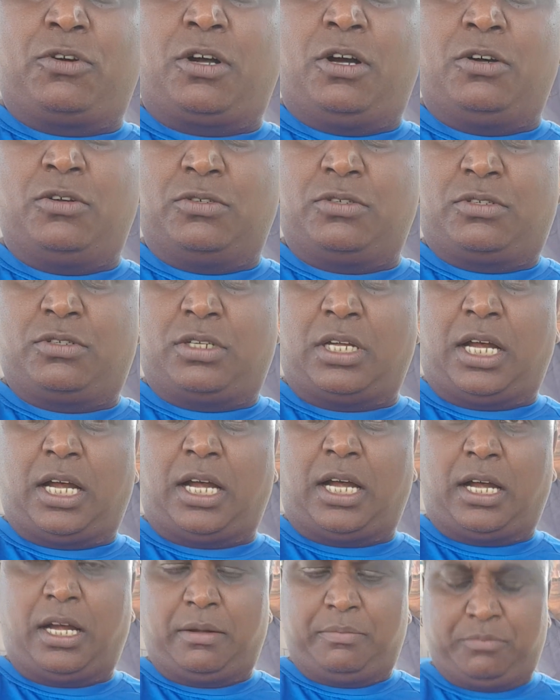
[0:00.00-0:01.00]
goals
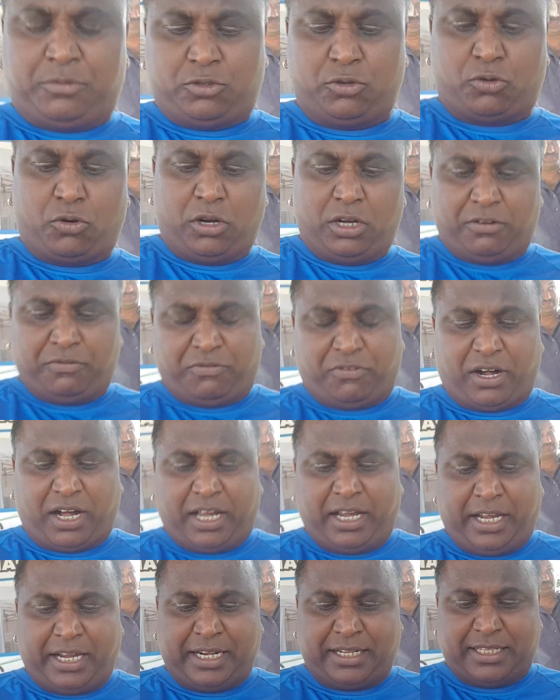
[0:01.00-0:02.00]
uh, to qualify
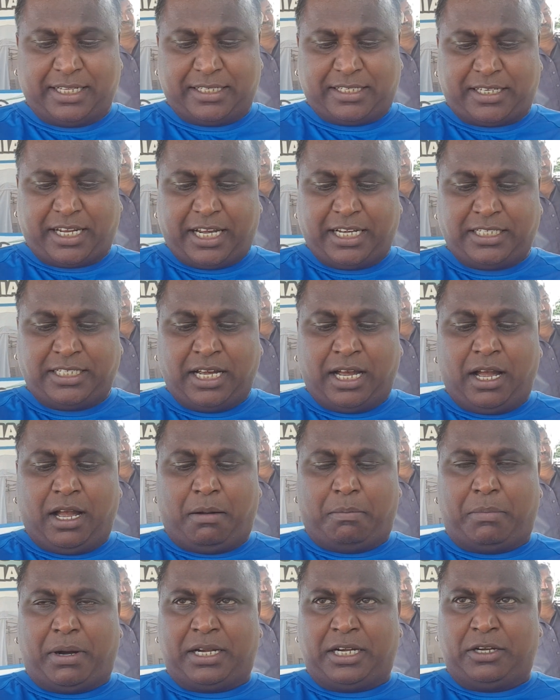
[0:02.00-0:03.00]
at this stage,
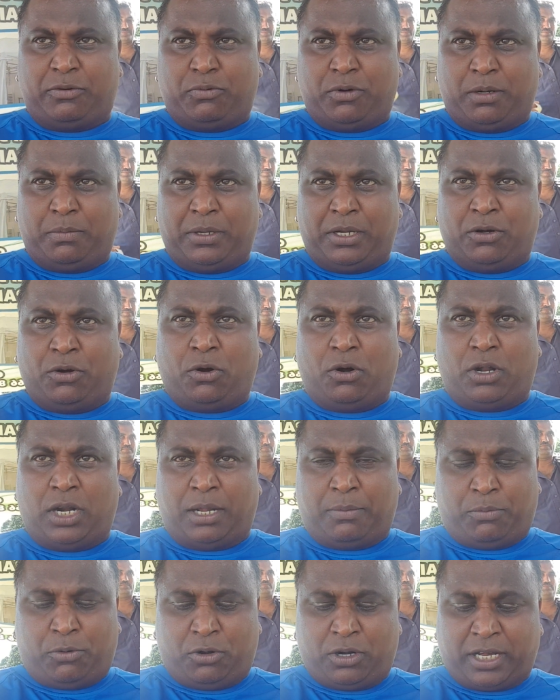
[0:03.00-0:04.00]
but it will be all a
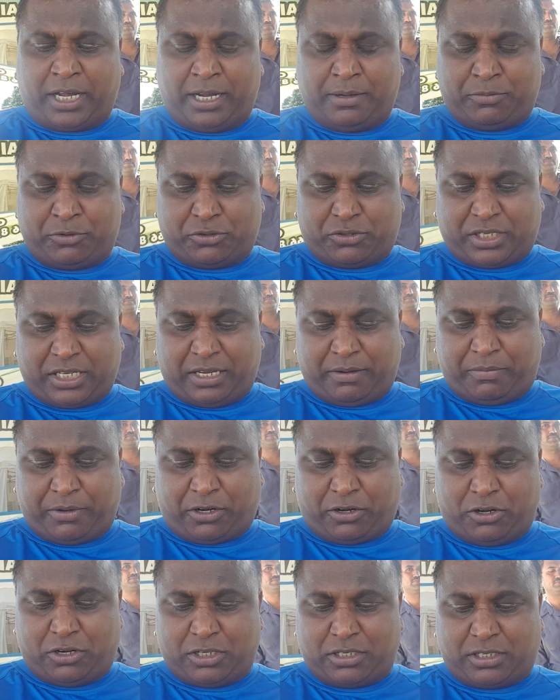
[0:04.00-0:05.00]
ball game to see
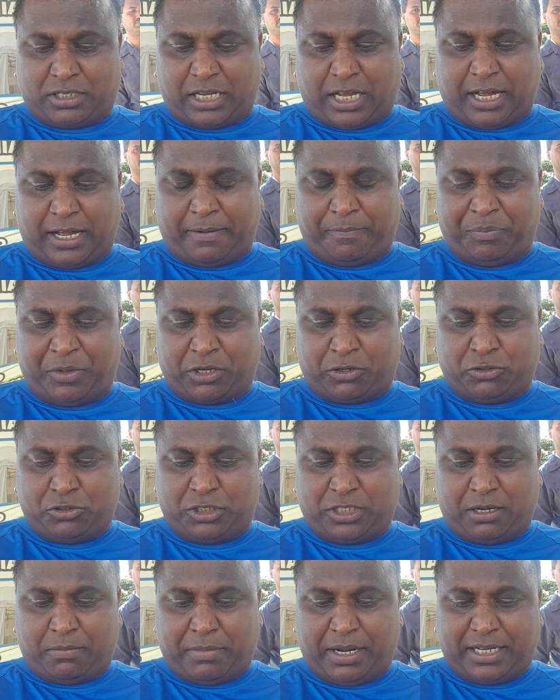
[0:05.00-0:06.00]
because uh, the
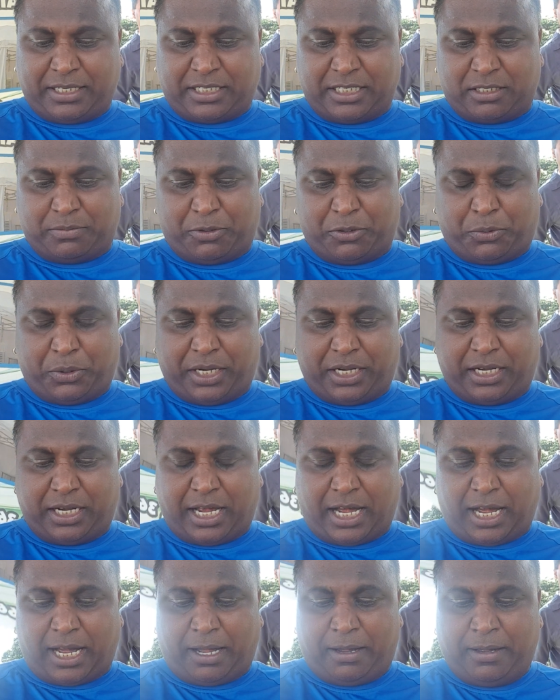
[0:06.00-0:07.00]
crucial match is between
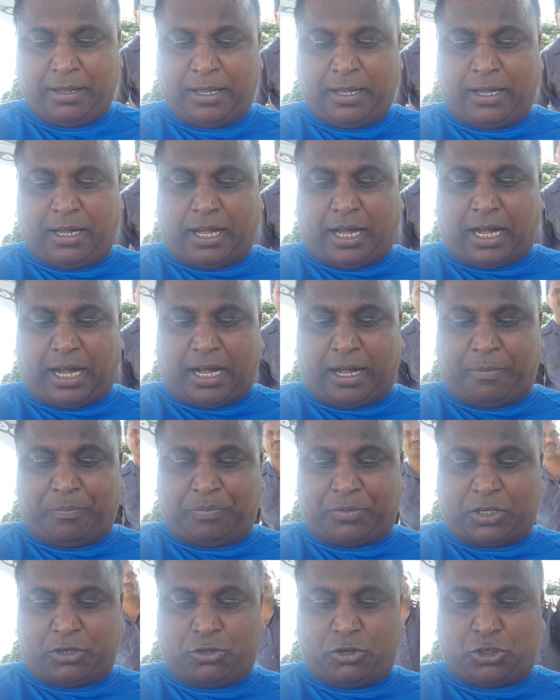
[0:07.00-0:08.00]
uh, um,
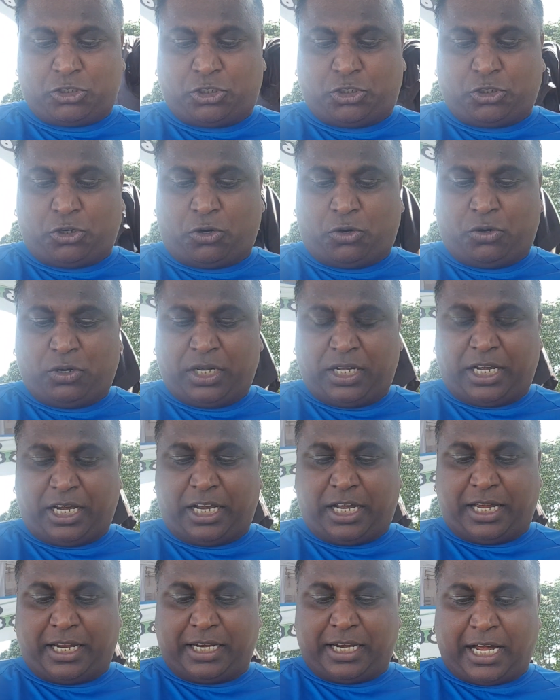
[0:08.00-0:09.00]
North Shore
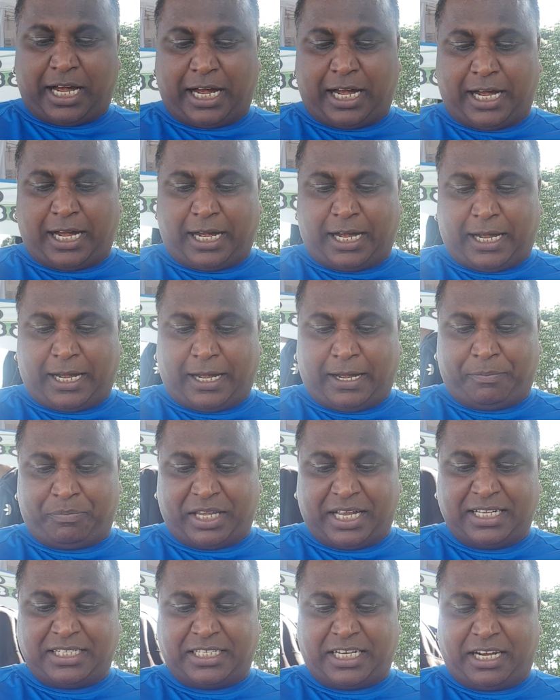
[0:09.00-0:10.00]
and uh,
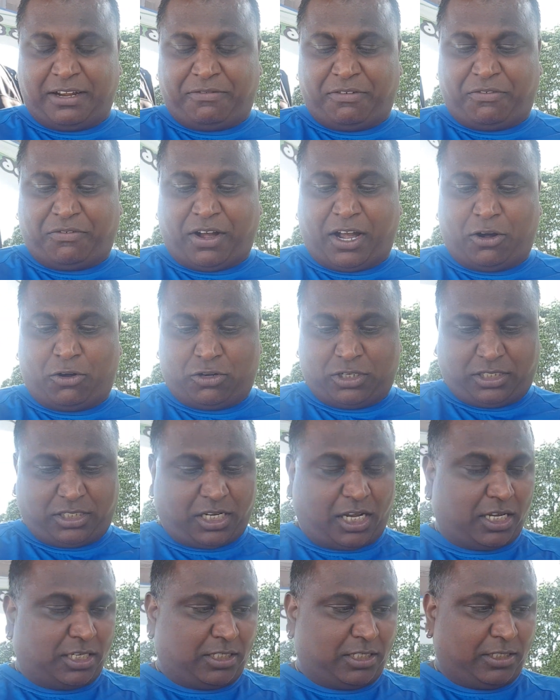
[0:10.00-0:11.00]
NZFFI All
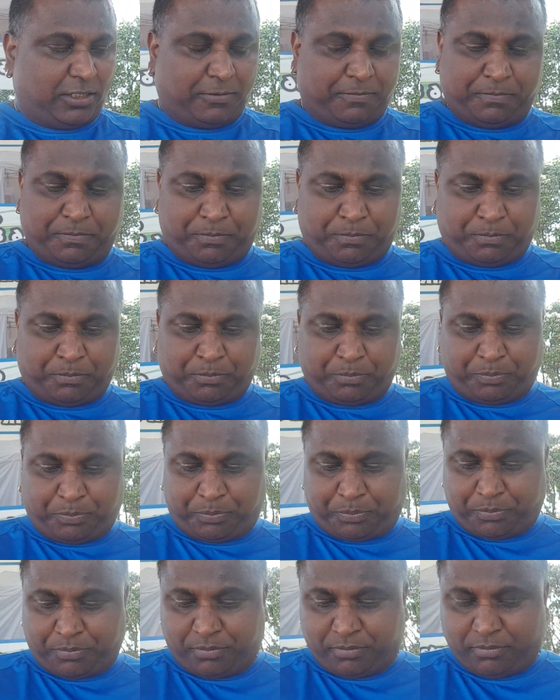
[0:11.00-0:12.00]
Stars.
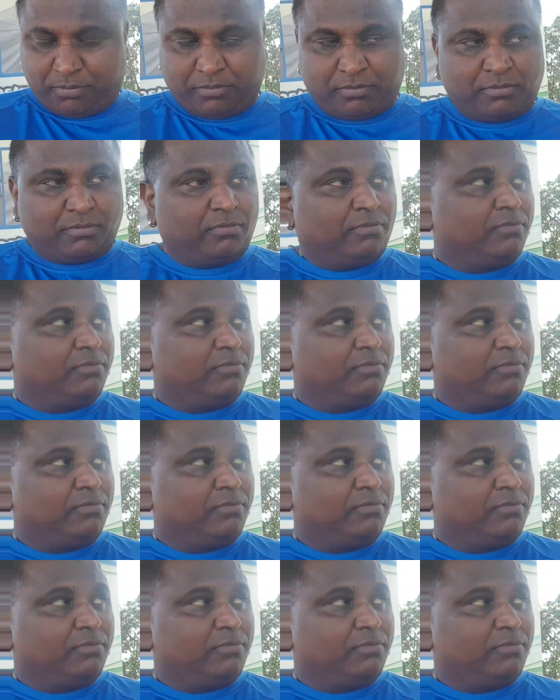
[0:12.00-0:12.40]
Well, there you